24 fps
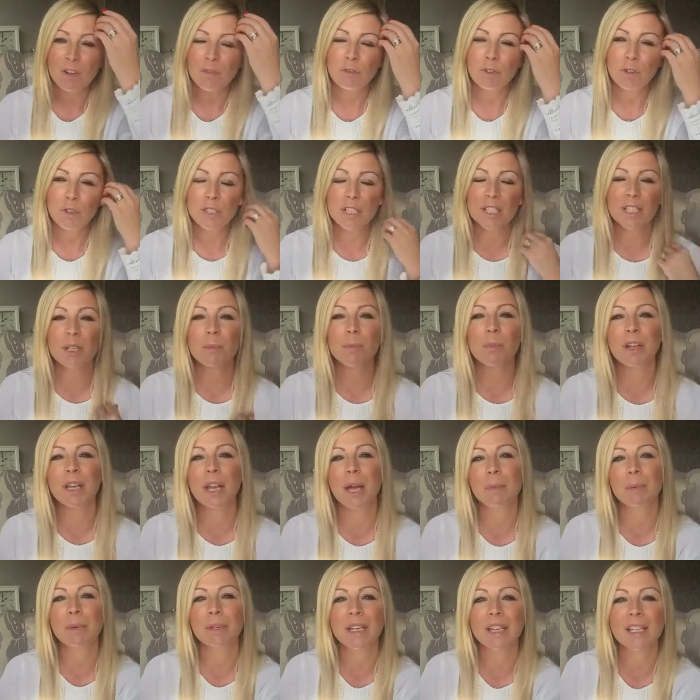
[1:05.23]
First thing that might
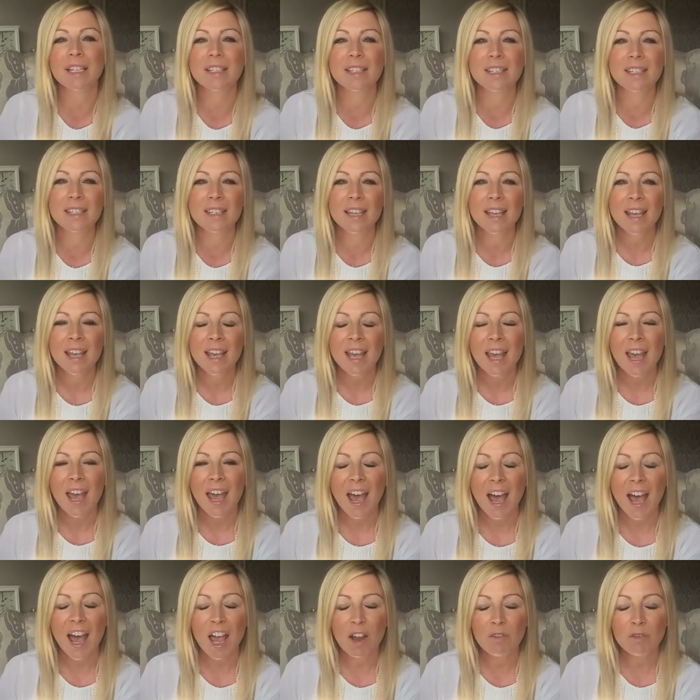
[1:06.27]
happen is
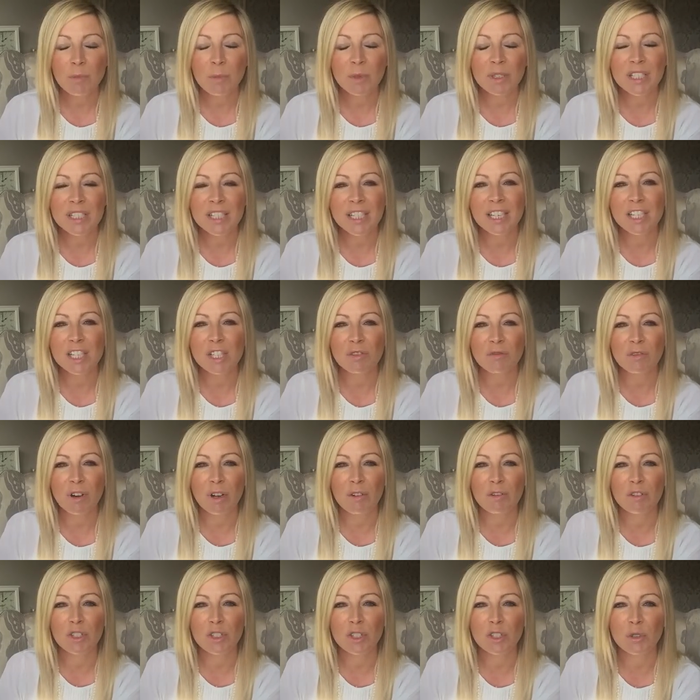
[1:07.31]
everybody that is
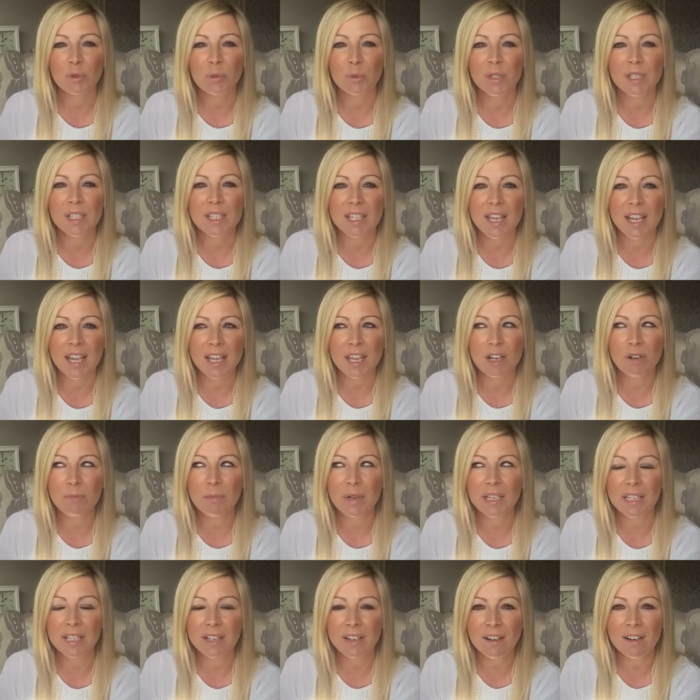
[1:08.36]
around you will say, oh
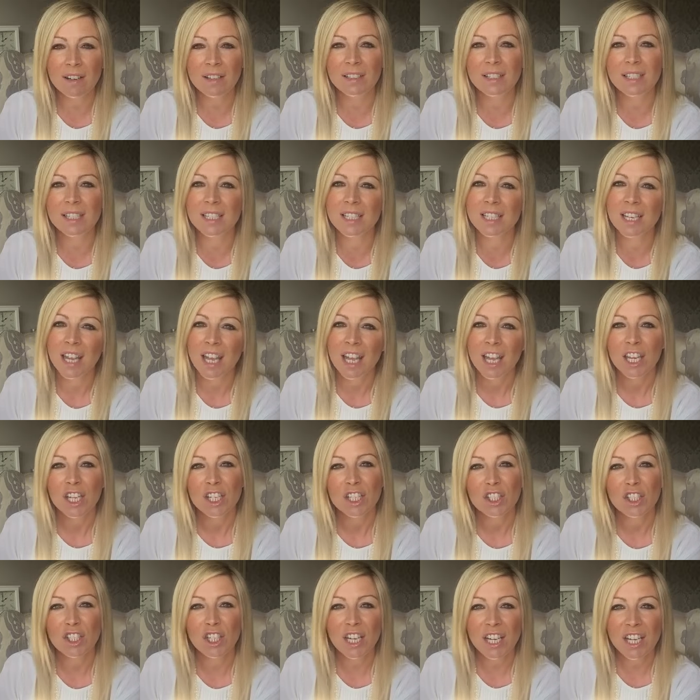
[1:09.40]
my God,
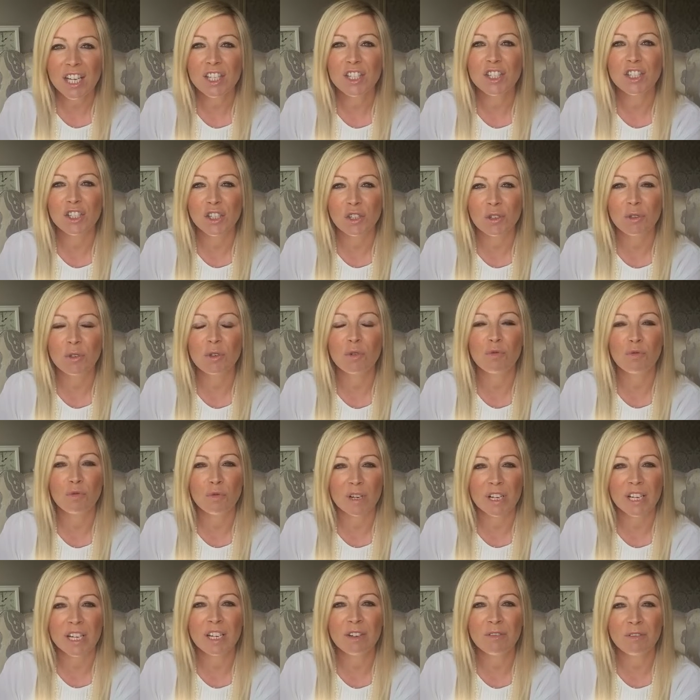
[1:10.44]
she is doing
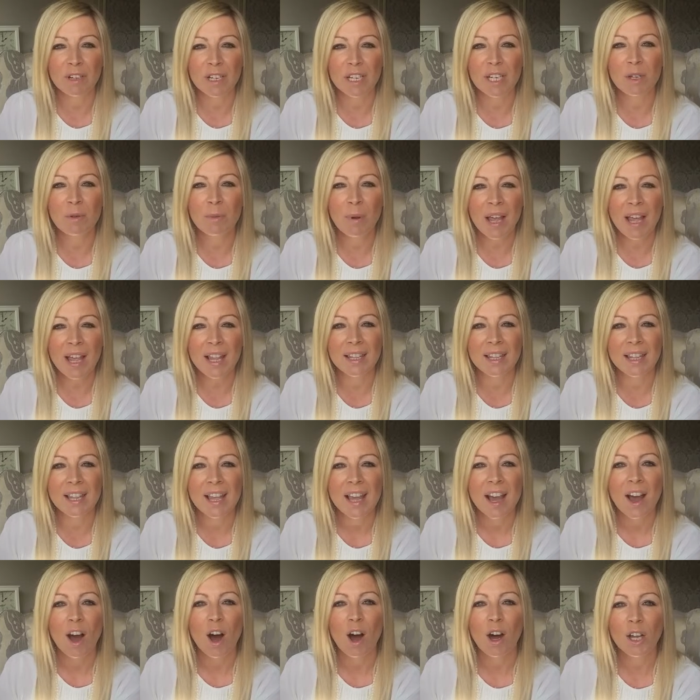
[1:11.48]
really, really well.
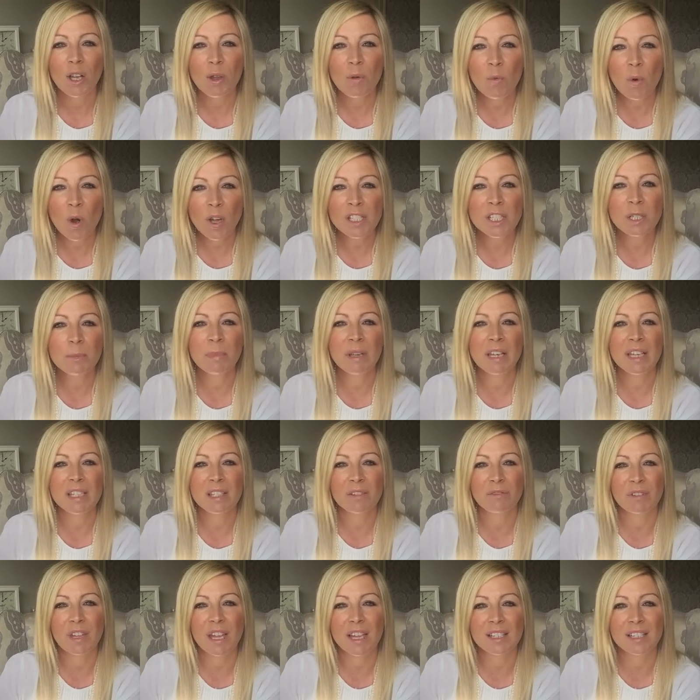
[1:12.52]
I want a
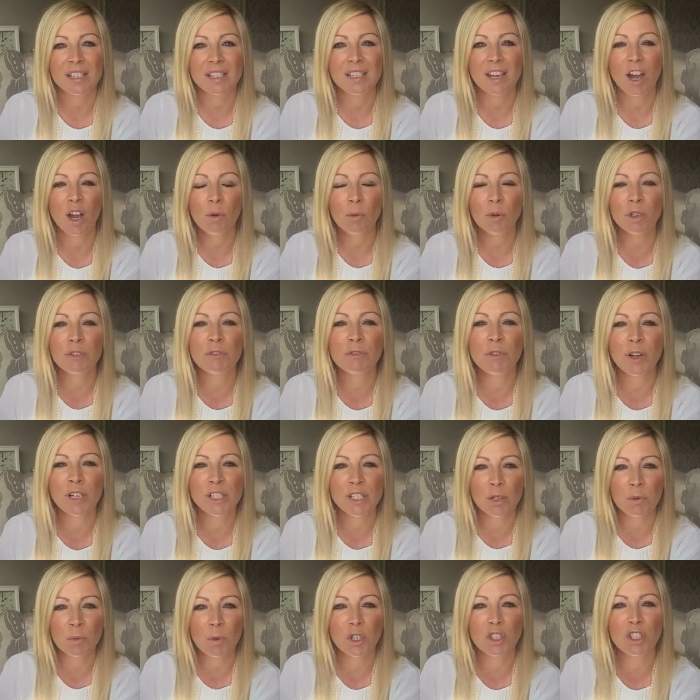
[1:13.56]
piece of that. I want to
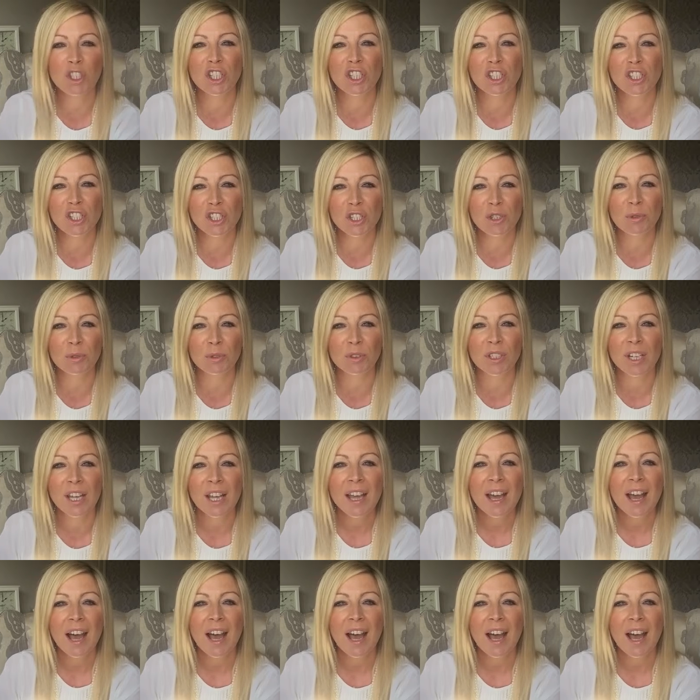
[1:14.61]
find out what she's doing.